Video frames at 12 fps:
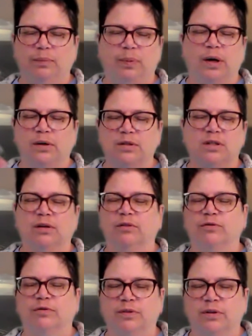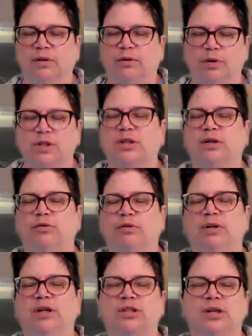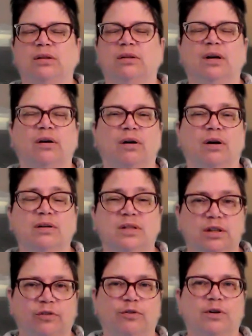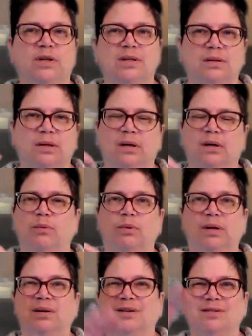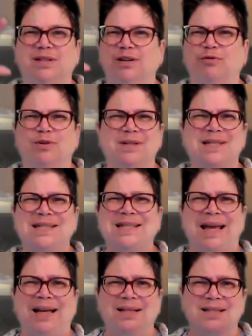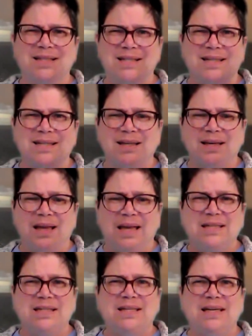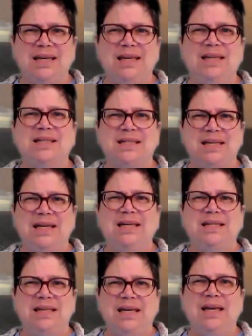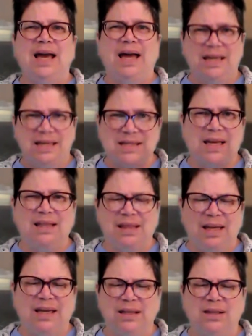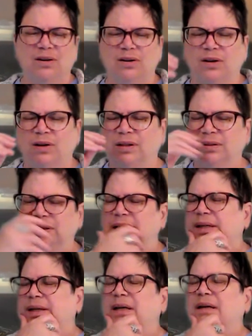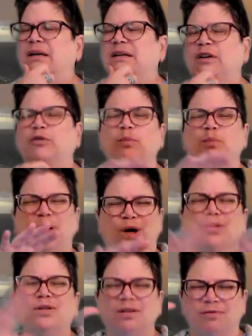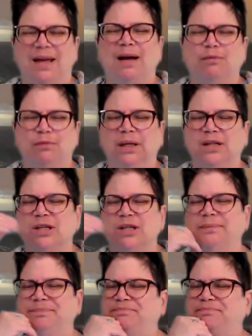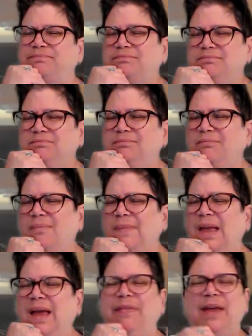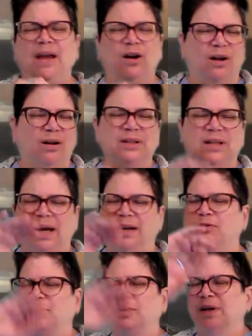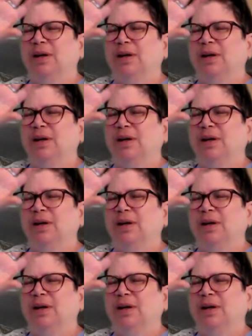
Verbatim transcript: parts of the Christian tradition, there are different, what are different sects, S E C T S, I think they're called, different parts of that religion, and they all kind of